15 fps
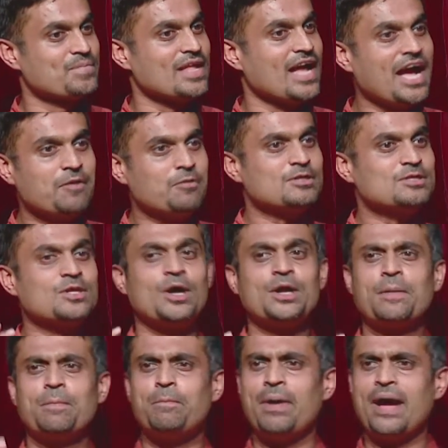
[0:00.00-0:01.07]
I was not
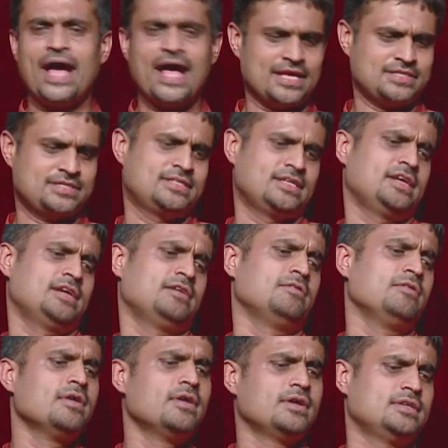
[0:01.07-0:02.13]
a passive,
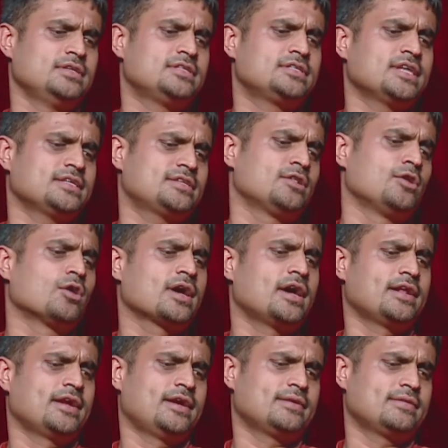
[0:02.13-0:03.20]
just look at
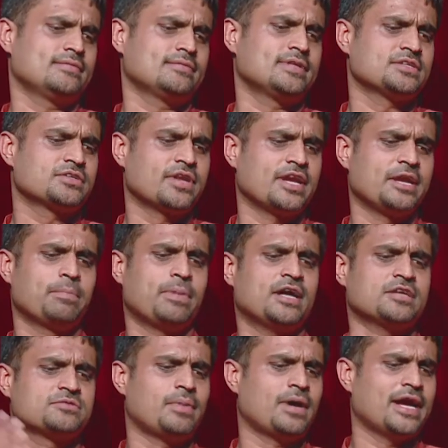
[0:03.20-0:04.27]
it, the screen
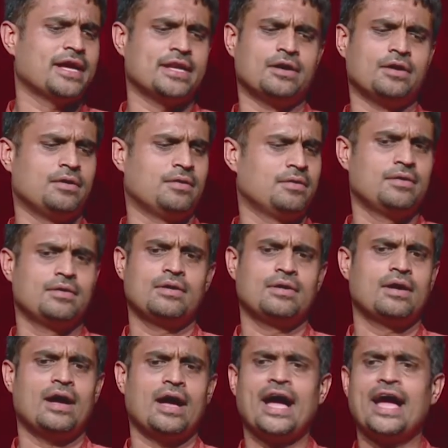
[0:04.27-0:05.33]
passed by. No.
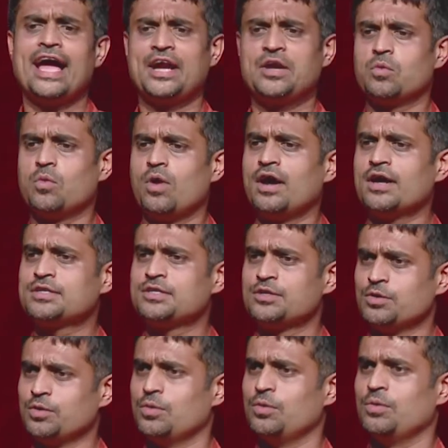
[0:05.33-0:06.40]
I had work to
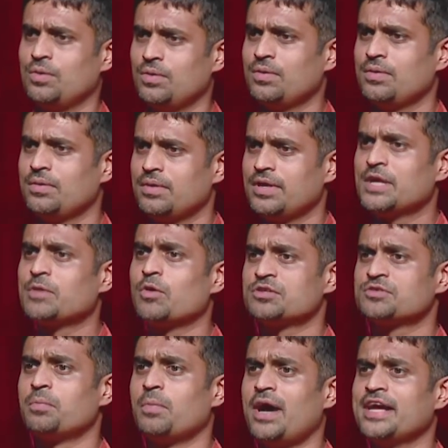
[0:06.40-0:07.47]
do. It was
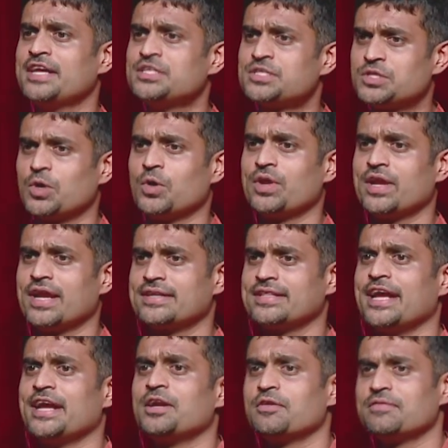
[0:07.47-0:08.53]
my story at the
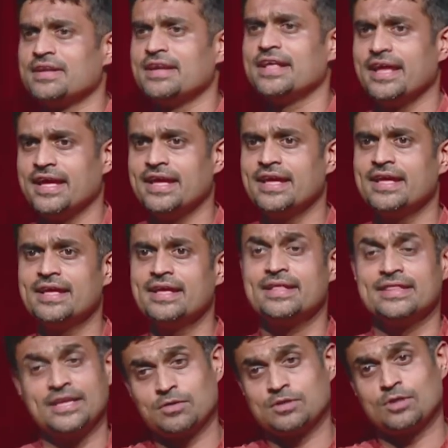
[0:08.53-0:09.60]
end of the day.
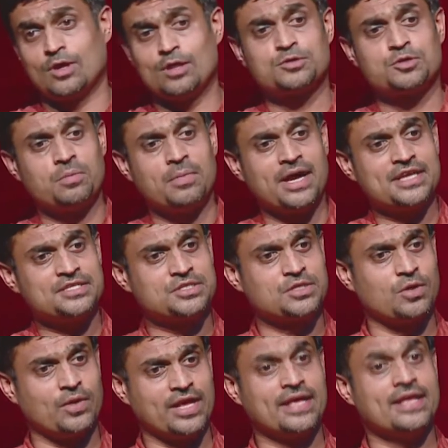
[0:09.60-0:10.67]
That was also my
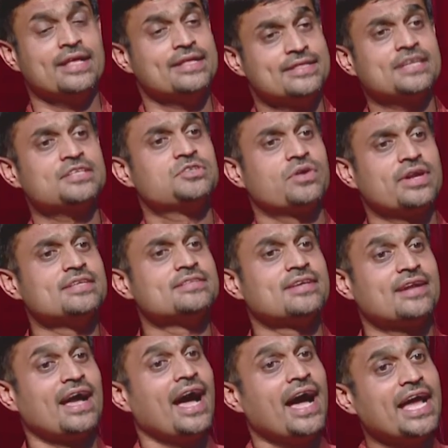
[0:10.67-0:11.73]
story. That's the reason
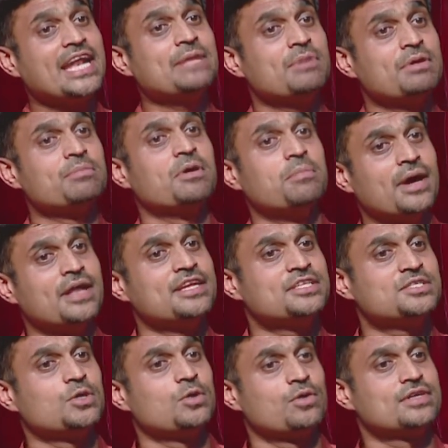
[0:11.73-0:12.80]
I remember many
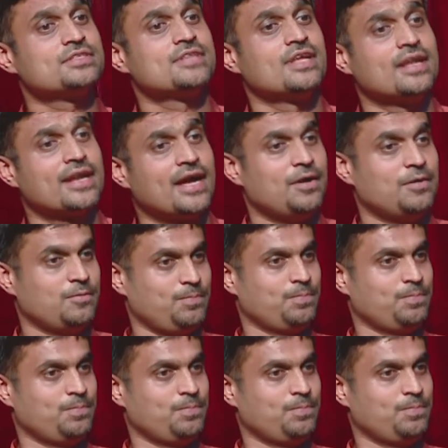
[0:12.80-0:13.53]
stories till now.